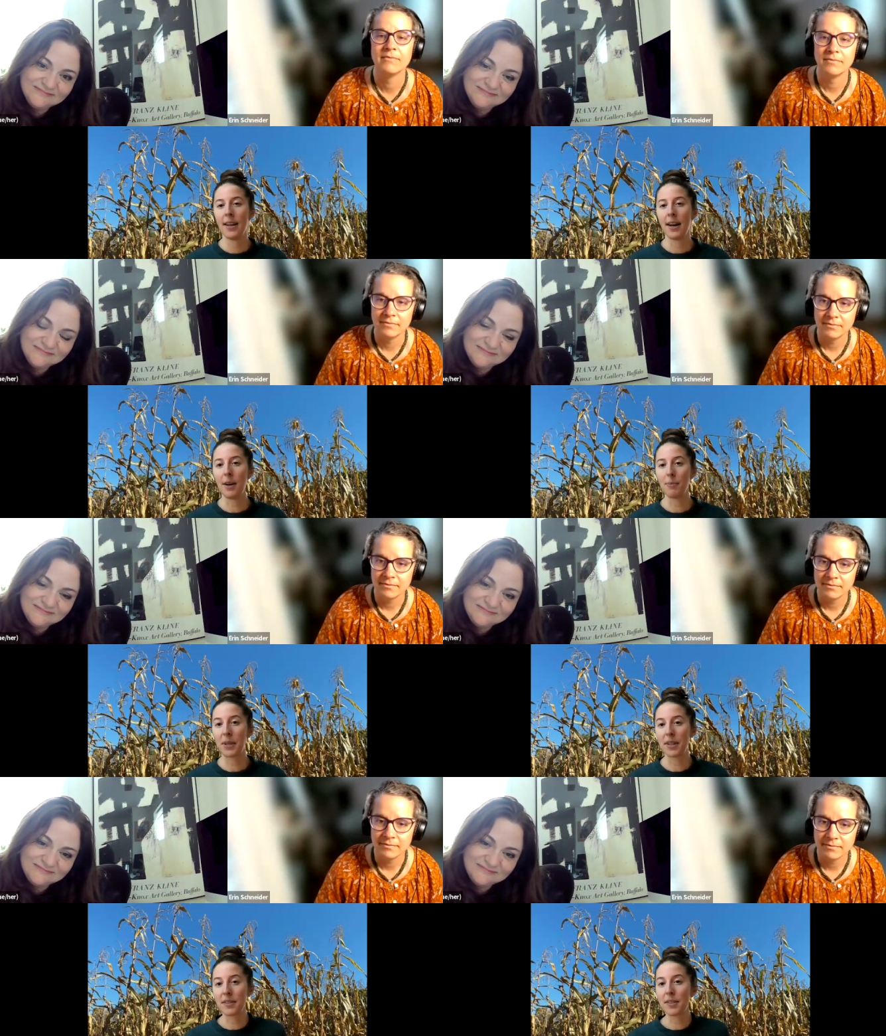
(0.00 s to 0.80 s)
Speaker 1: Um,
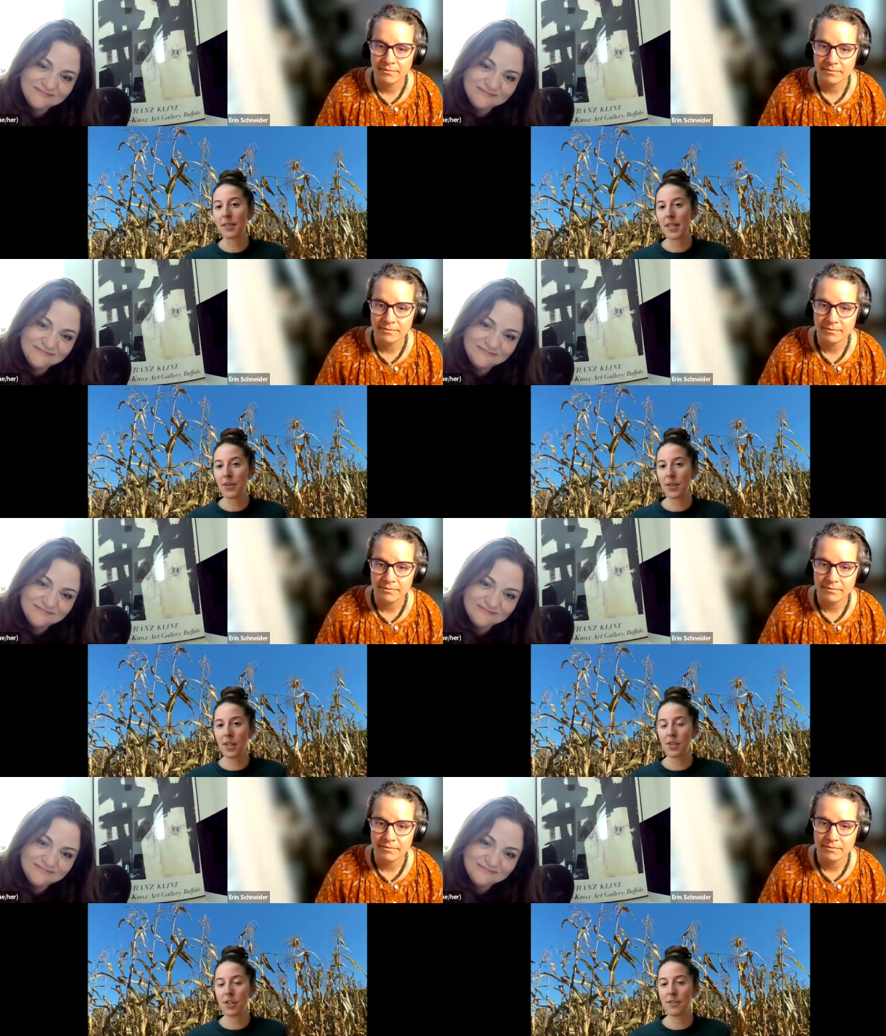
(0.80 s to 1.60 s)
because of the sacred
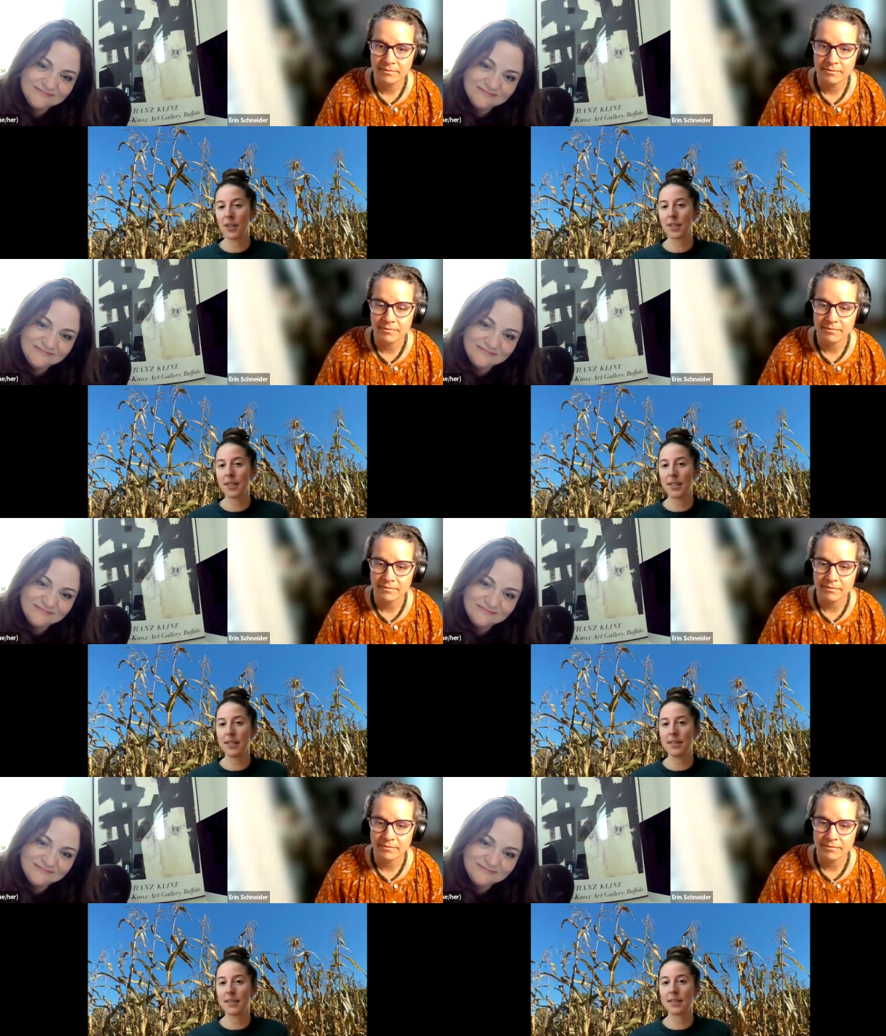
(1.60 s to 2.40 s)
nature of our
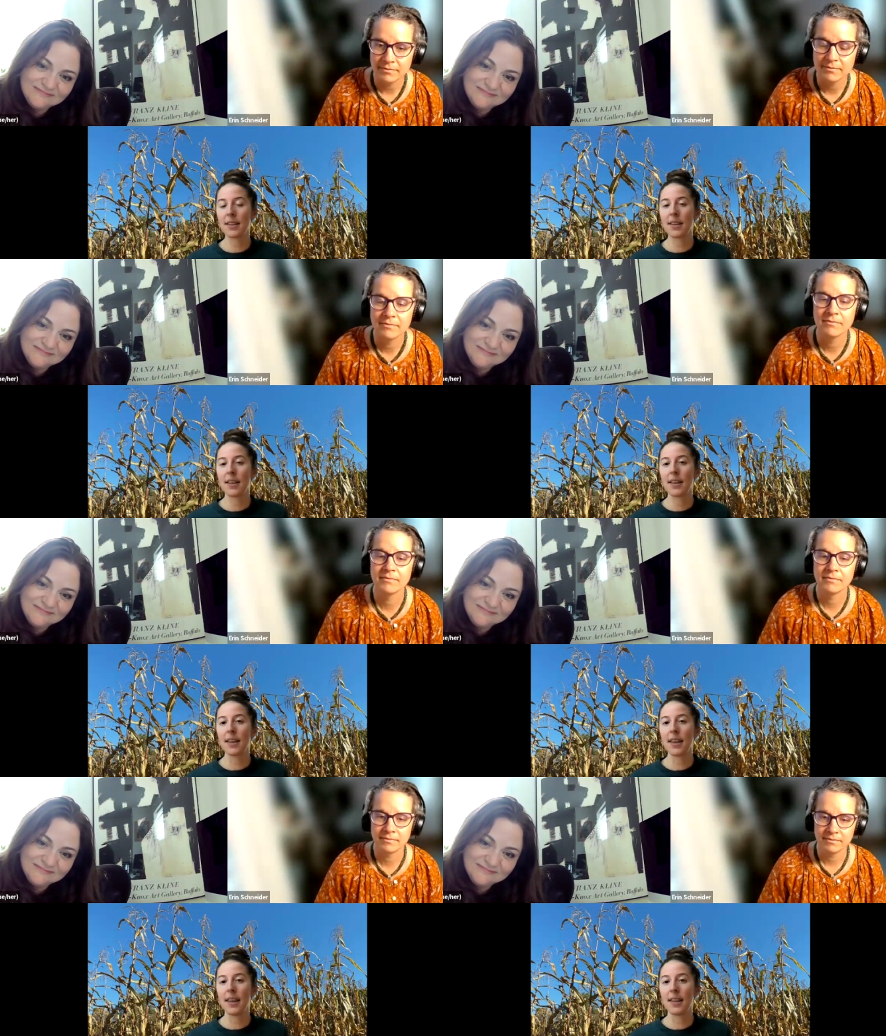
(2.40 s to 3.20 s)
seeds
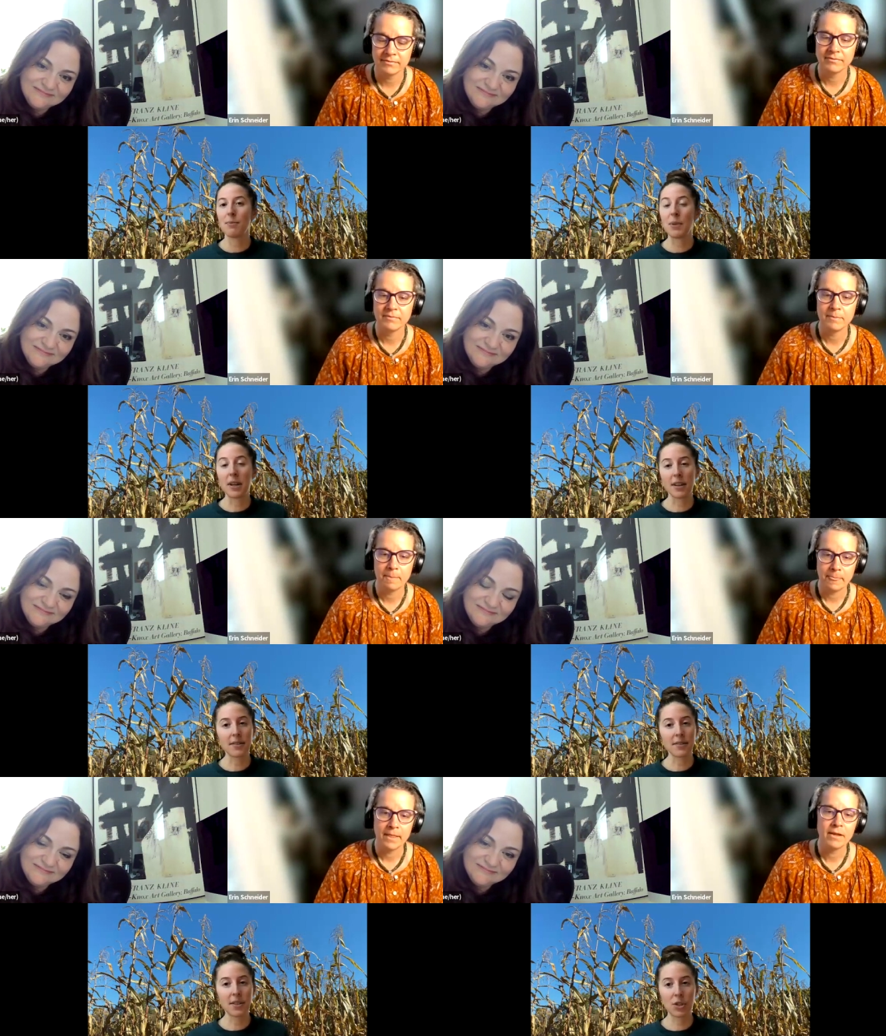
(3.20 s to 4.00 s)
and because
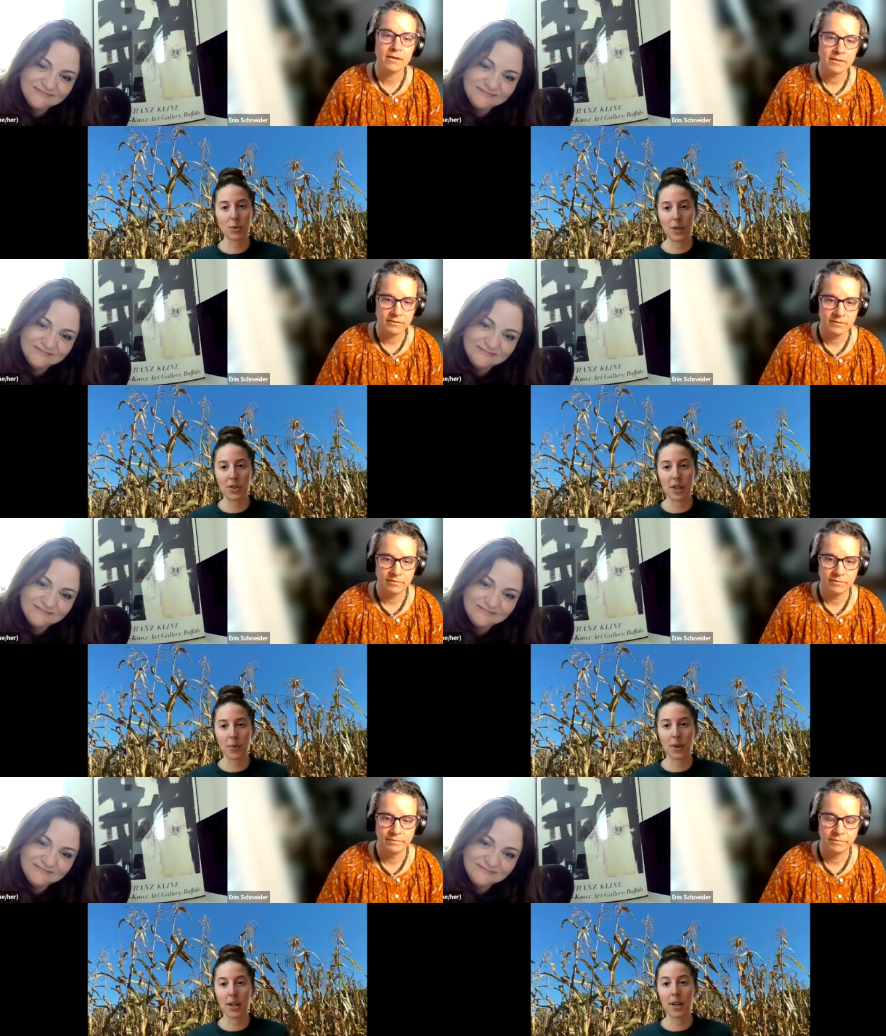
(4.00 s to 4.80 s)
of the situation that we're in